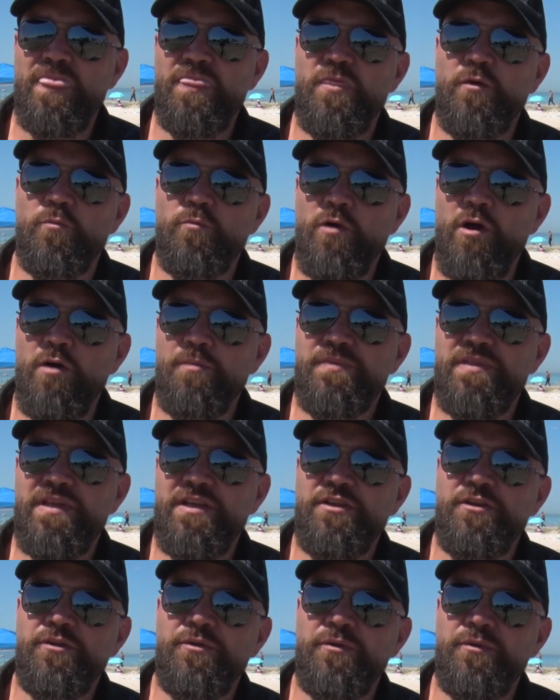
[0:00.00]
The rope
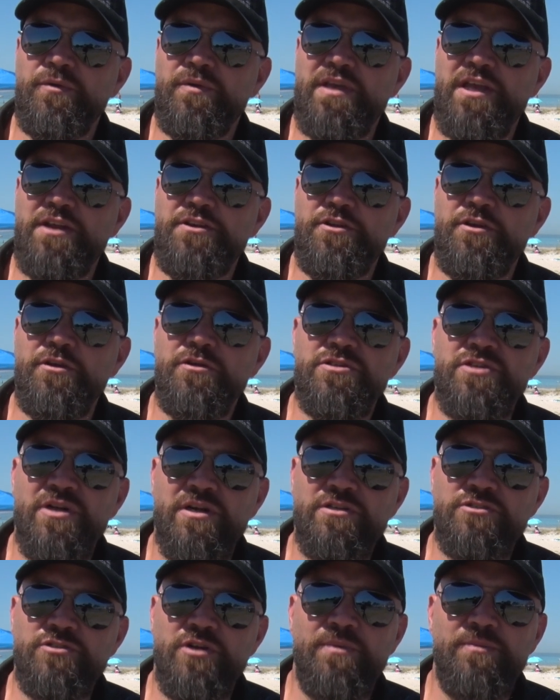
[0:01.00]
that you can use
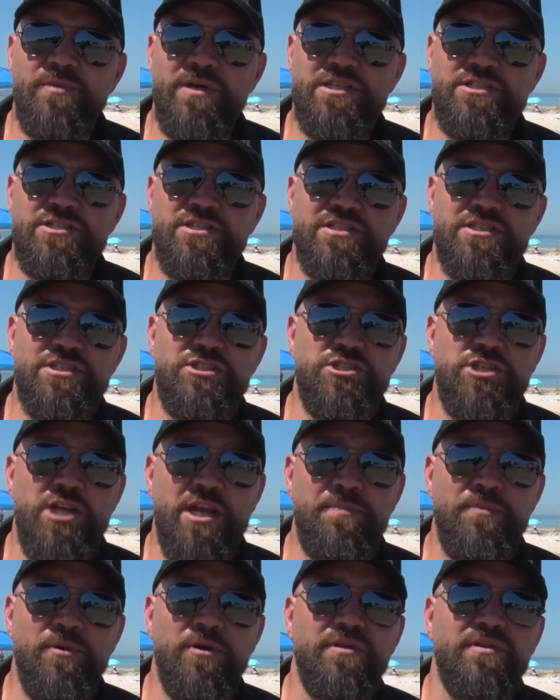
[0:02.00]
on a drum winch is
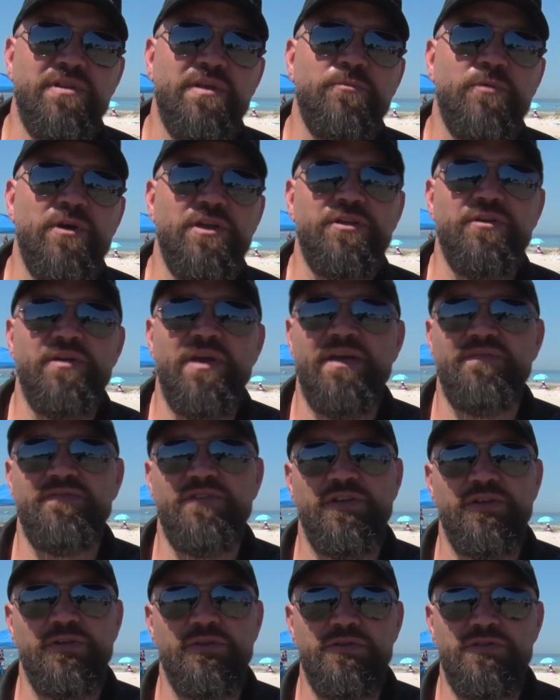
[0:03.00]
cheaper than what you have
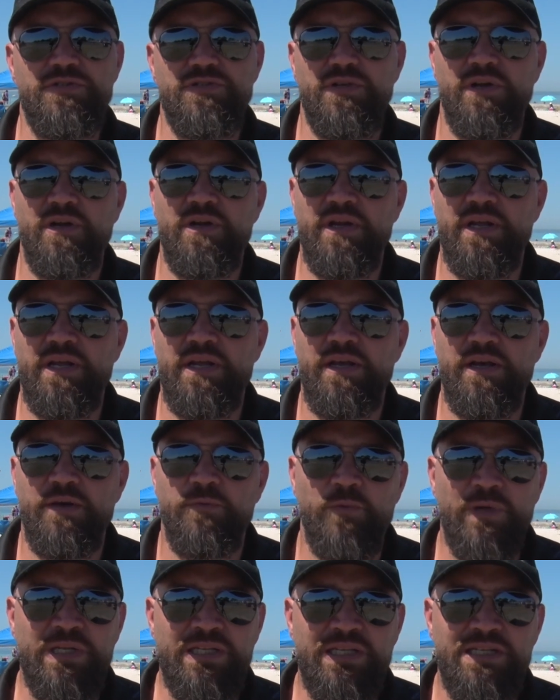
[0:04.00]
to use on a
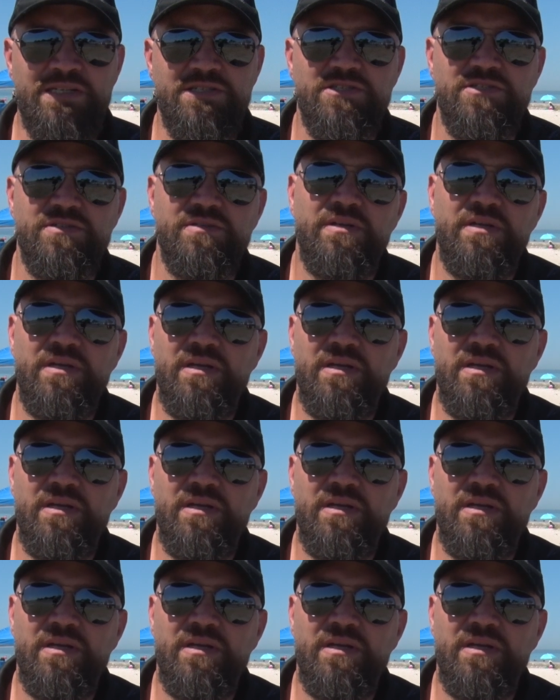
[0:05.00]
windlass.